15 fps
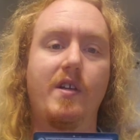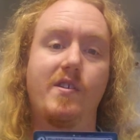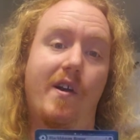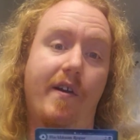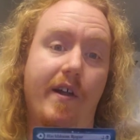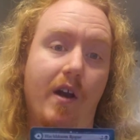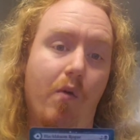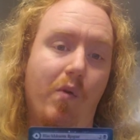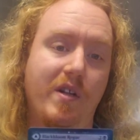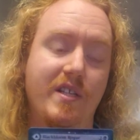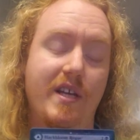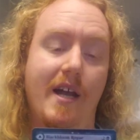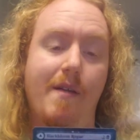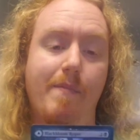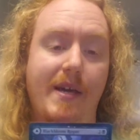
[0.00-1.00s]
started on one
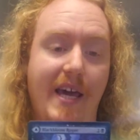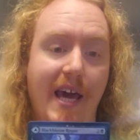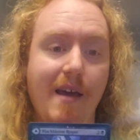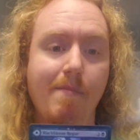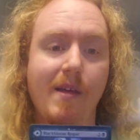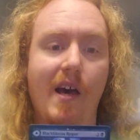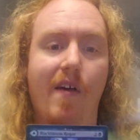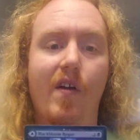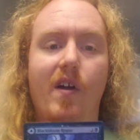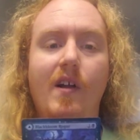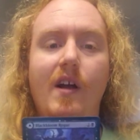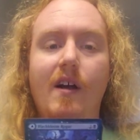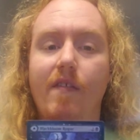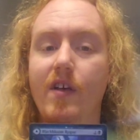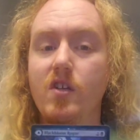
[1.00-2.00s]
side and became the other,
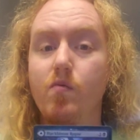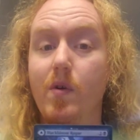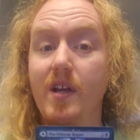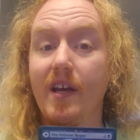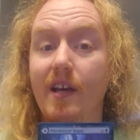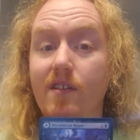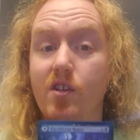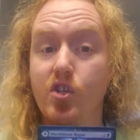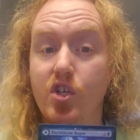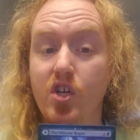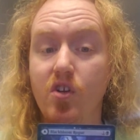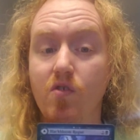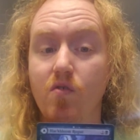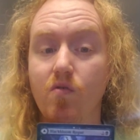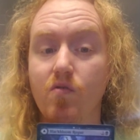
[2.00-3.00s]
this one you get to
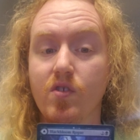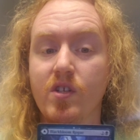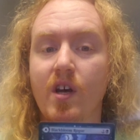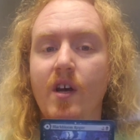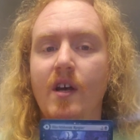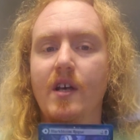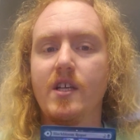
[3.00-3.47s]
choose.